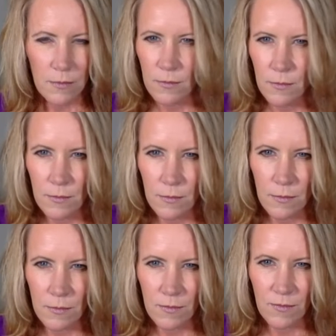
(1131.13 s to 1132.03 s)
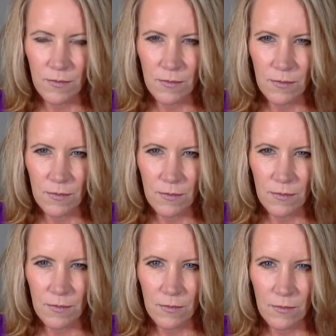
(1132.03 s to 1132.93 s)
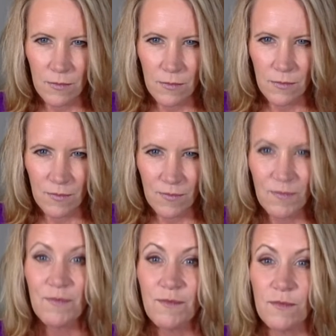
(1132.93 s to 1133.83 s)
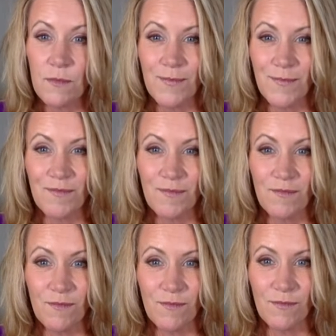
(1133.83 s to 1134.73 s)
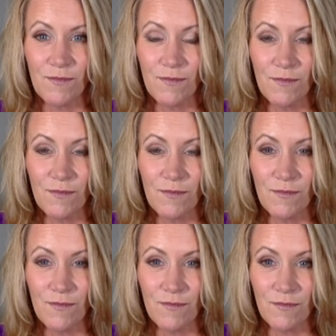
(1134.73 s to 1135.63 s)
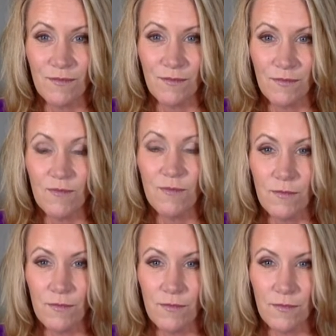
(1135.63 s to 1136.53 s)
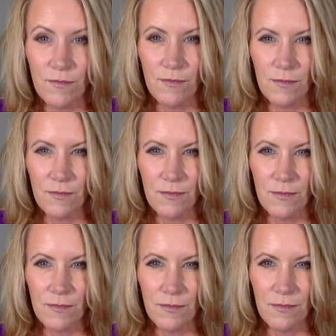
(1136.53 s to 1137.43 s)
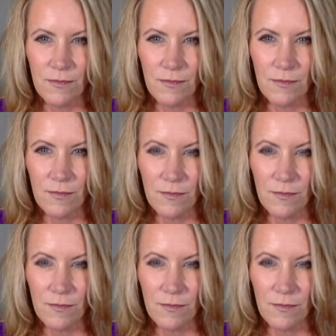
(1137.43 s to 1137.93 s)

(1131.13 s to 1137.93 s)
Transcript: No words are spoken by the person on screen.